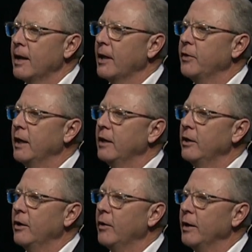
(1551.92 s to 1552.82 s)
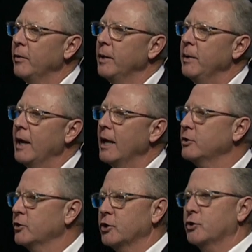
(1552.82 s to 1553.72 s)
and I think, you know what? Wouldn't it be
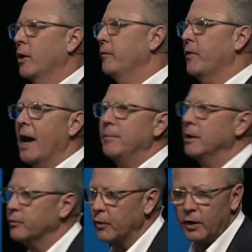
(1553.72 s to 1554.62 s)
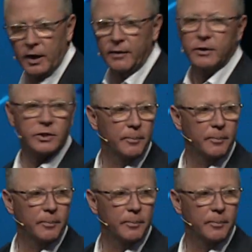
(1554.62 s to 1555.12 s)
nice just to show up five minutes before you leave and